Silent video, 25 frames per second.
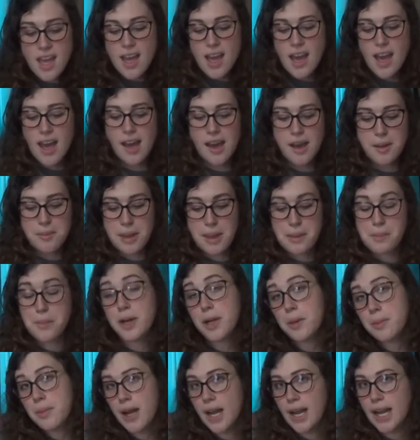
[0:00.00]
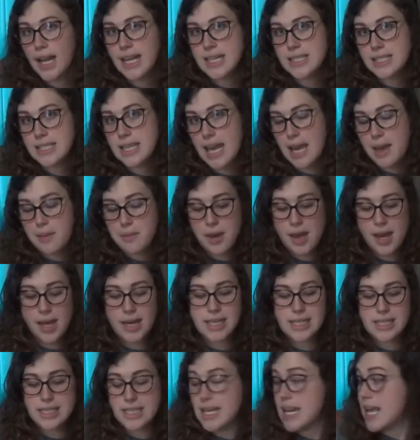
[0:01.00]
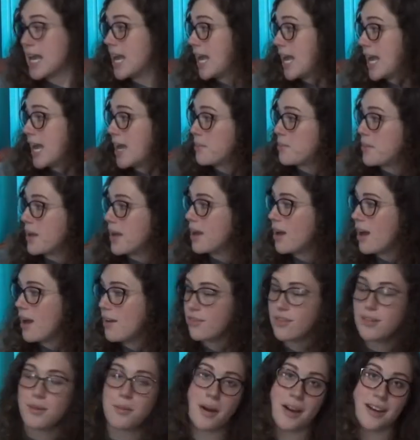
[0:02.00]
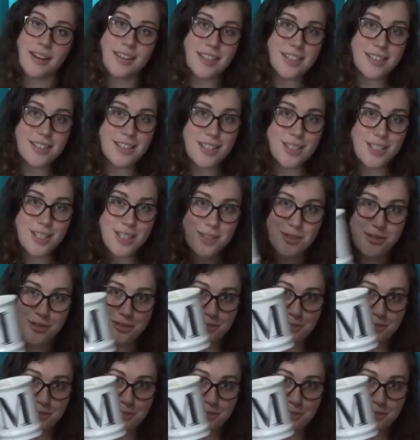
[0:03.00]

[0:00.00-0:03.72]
My bookmark has an M on it today, and my coffee mug does too.